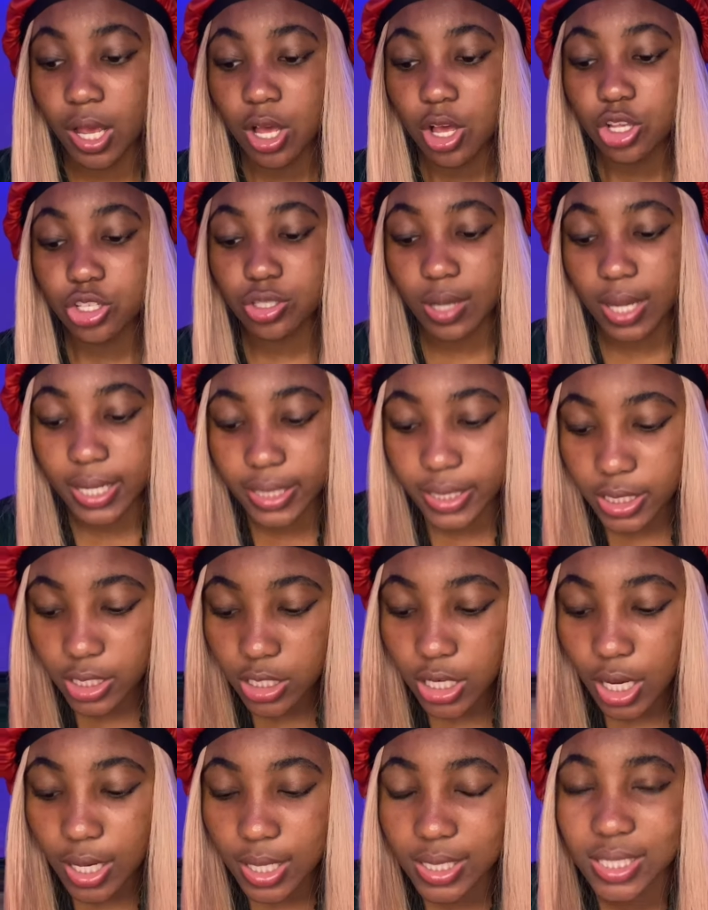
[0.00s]
So I need
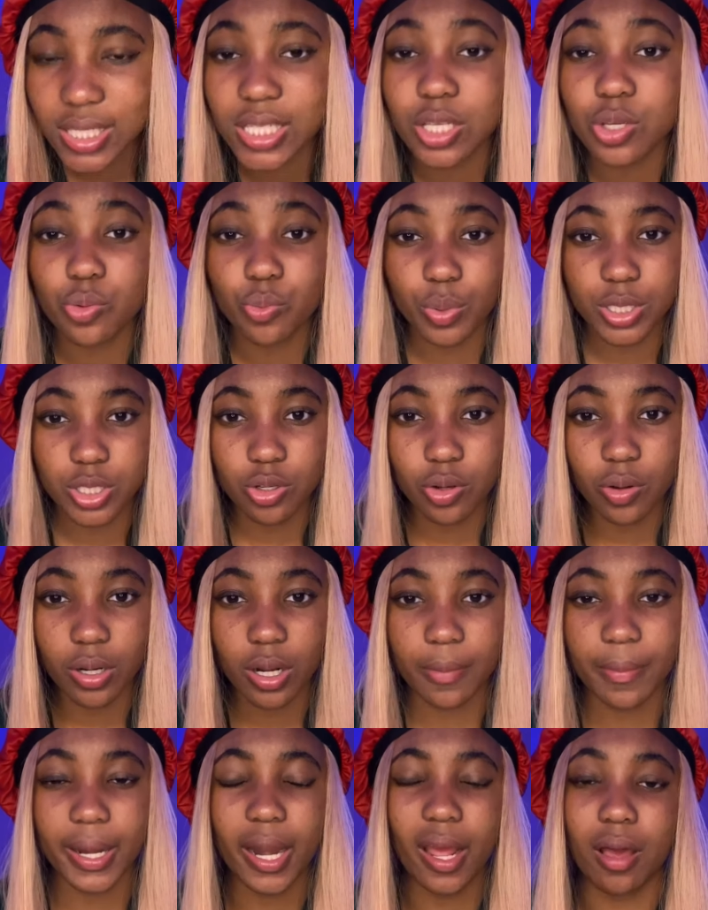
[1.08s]
y'all to see what's going on
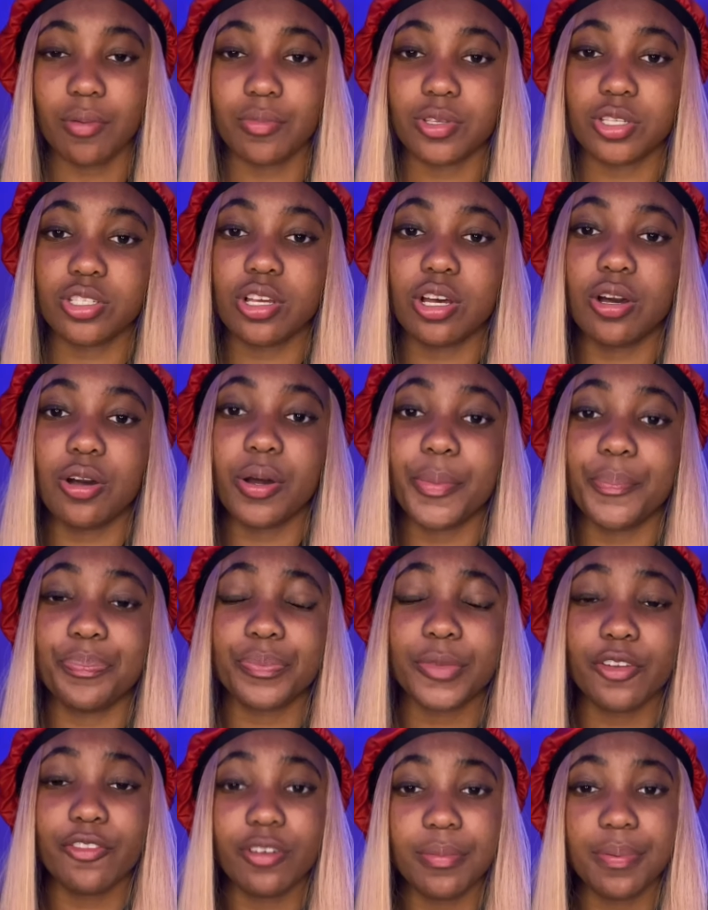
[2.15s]
right now. So
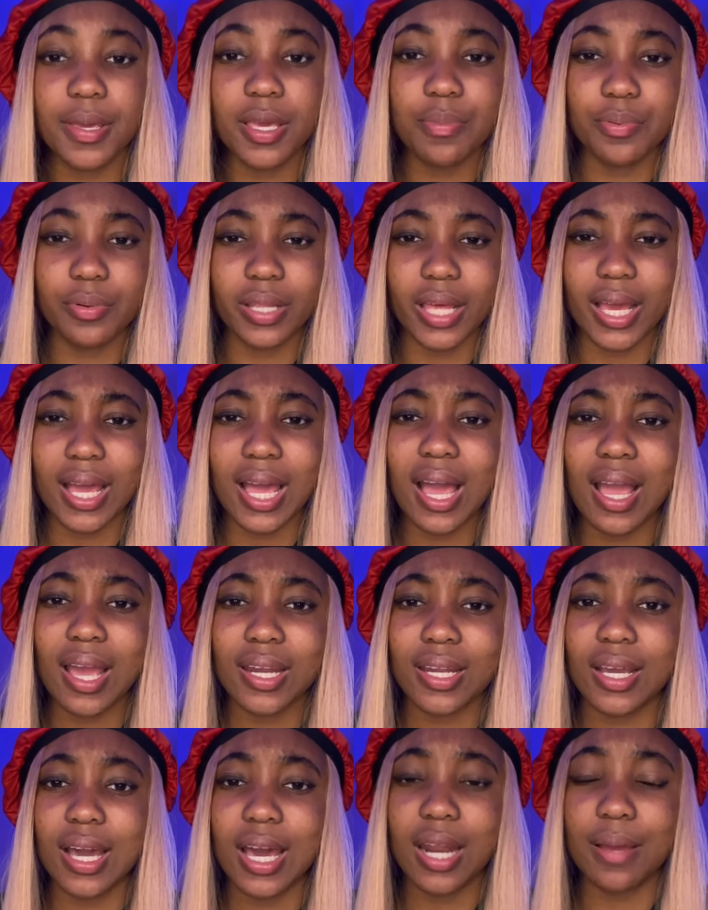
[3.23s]
for the people that kind
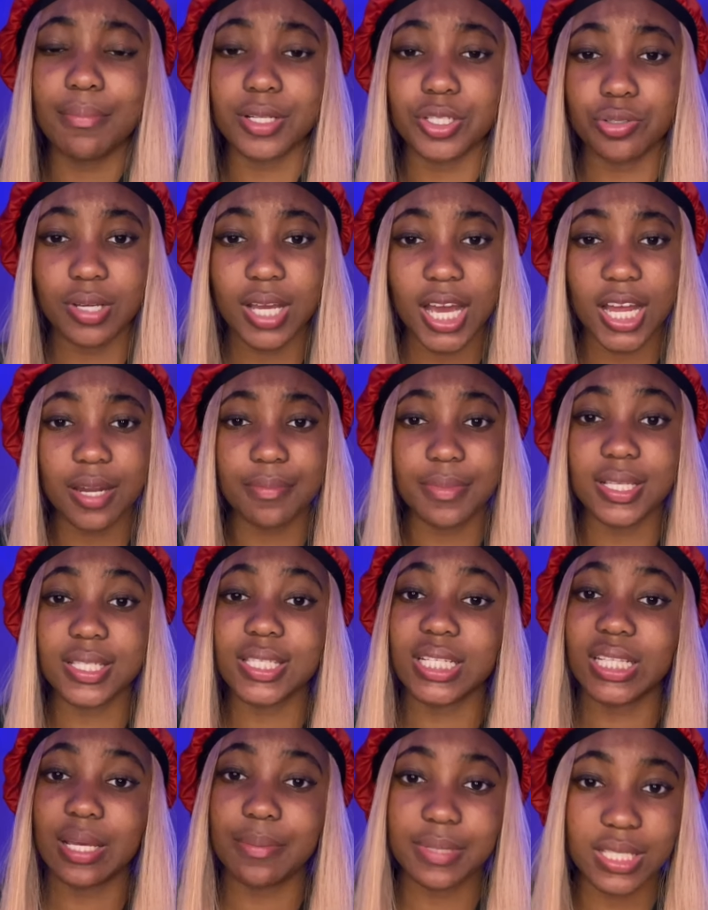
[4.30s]
of got it, but you kind of missed it,
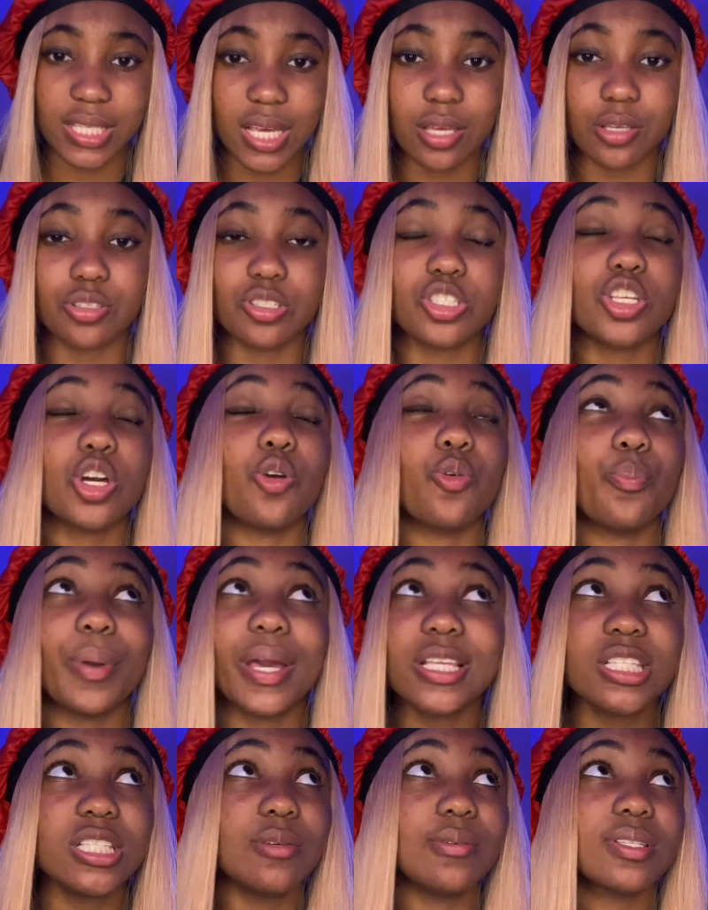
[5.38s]
let me tell you. So
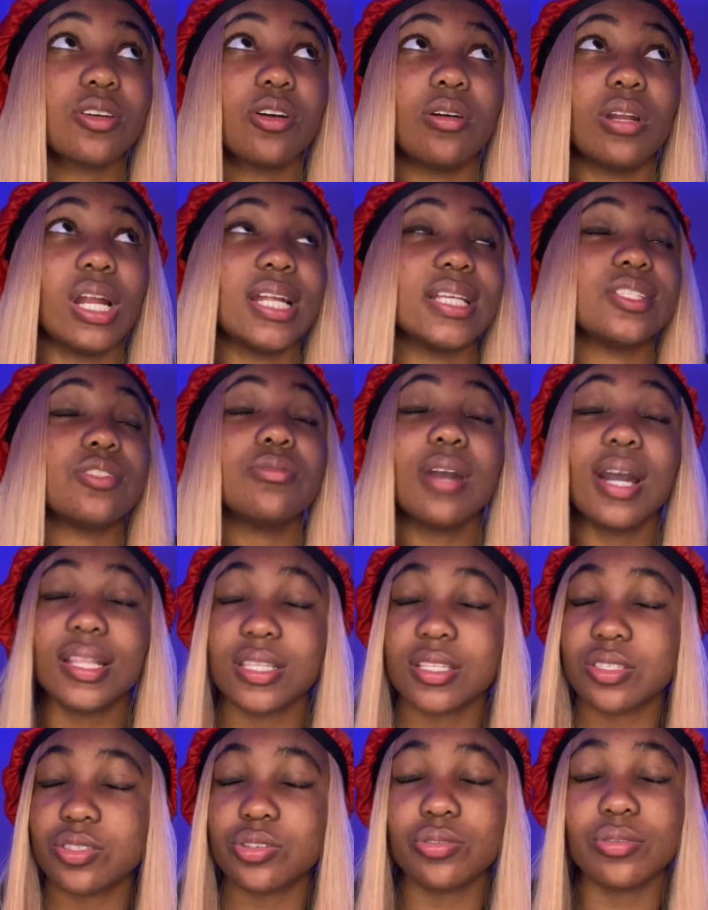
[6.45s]
basically what's going on is you got this
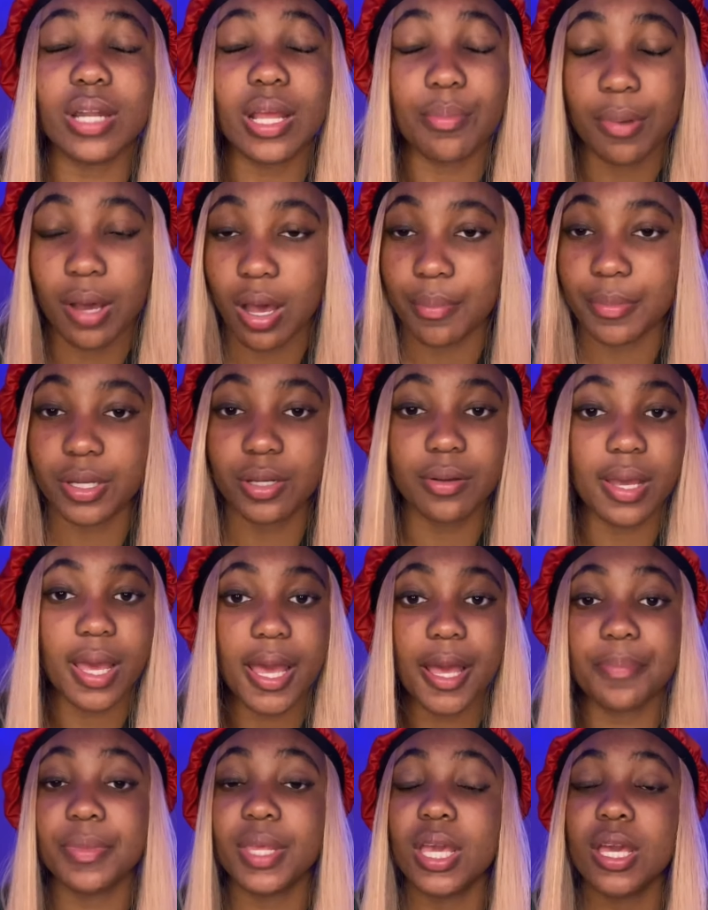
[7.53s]
dude named Haman,
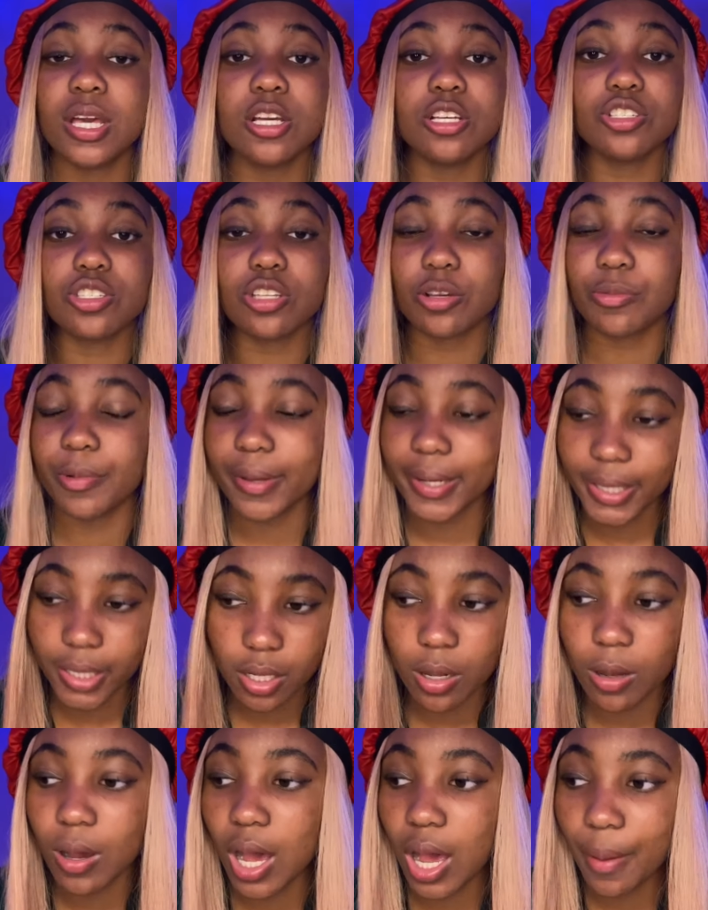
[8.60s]
okay? So we already
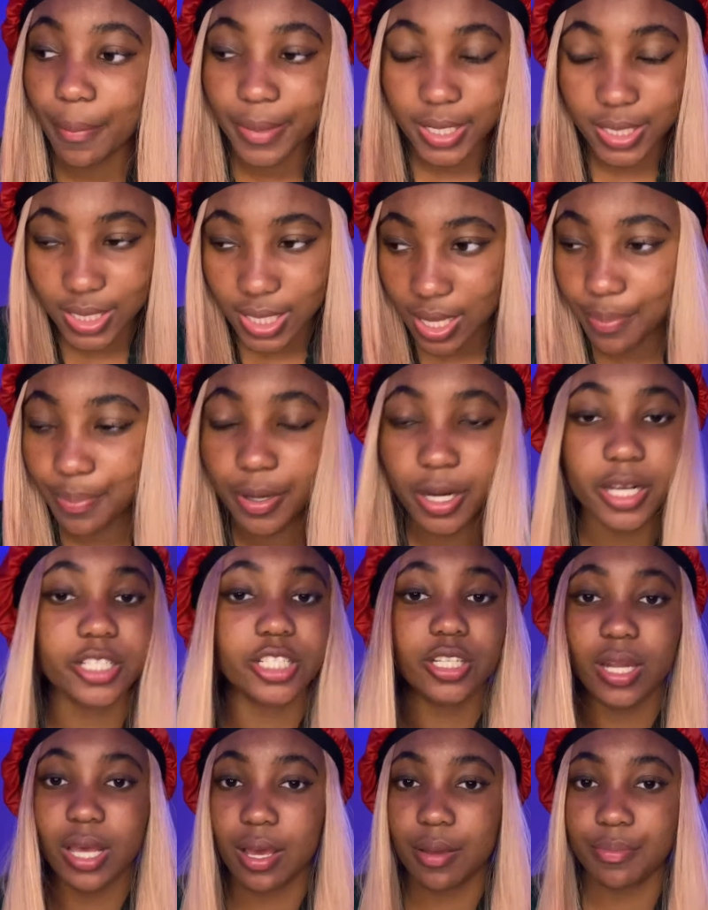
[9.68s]
know Haman is the
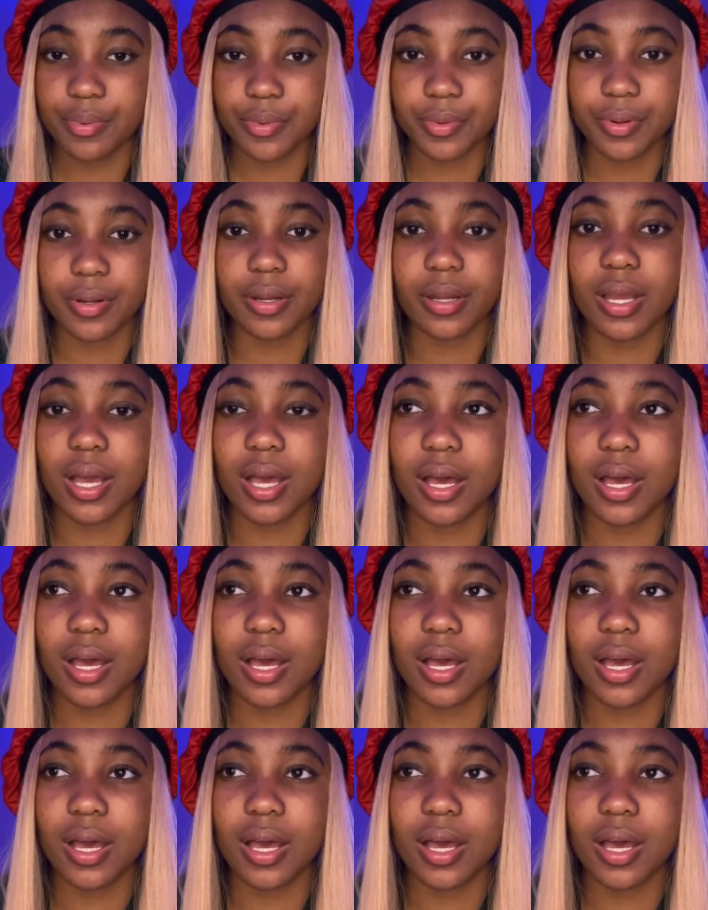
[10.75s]
Persian emperor.